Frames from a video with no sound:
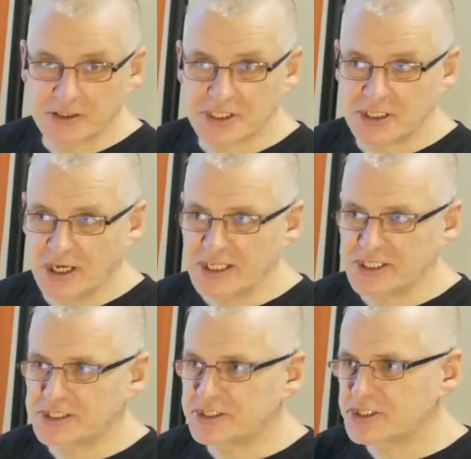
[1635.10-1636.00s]

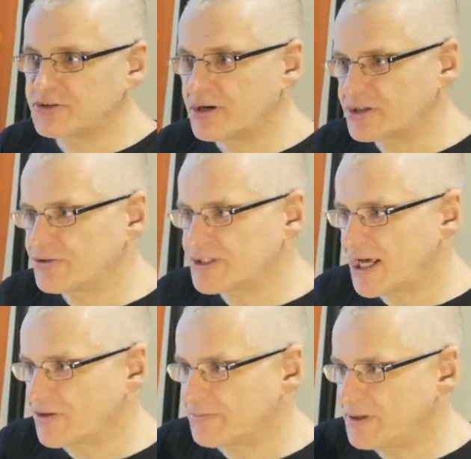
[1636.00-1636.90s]
slice. The structure is
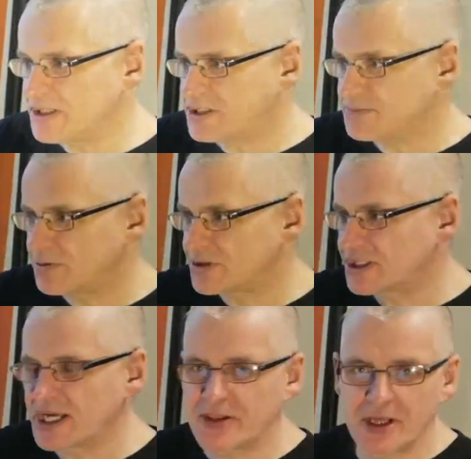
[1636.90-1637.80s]
how the piece is put
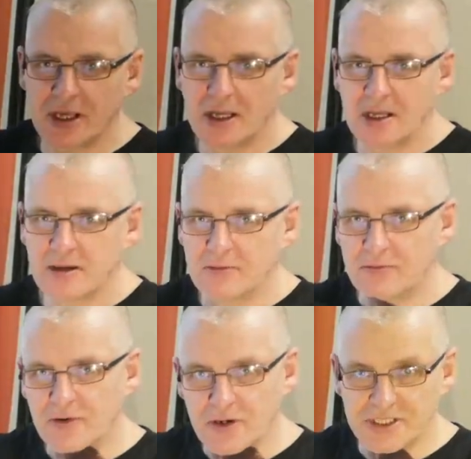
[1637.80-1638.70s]
together
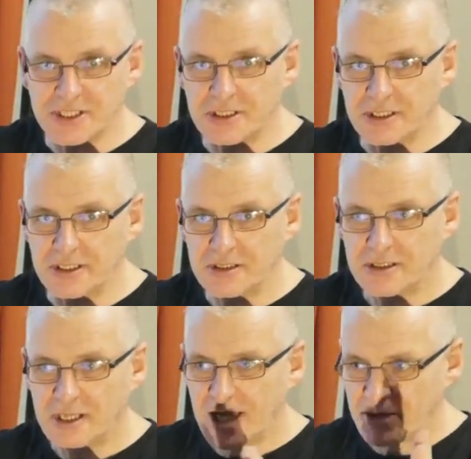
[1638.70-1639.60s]
vertically,
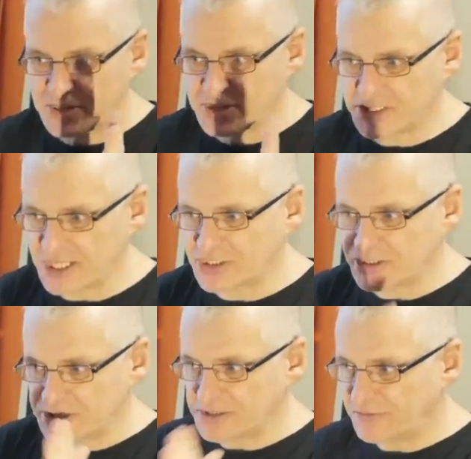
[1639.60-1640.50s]
how the
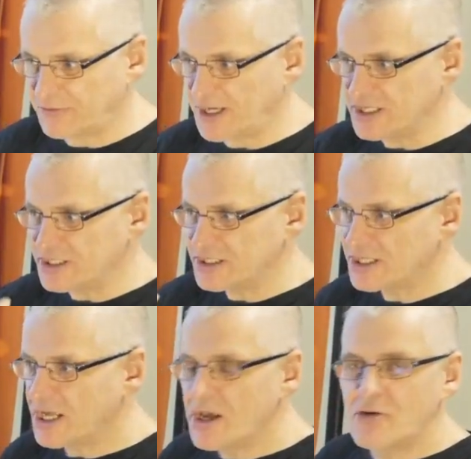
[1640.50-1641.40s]
sections, the phrases
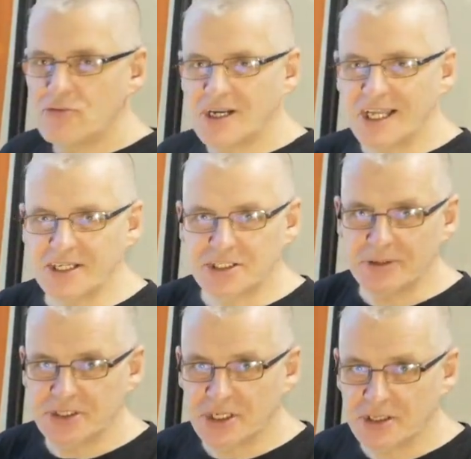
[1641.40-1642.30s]
relate to
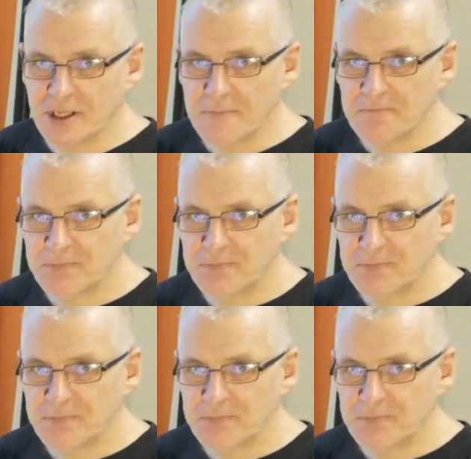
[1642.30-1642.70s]
each other.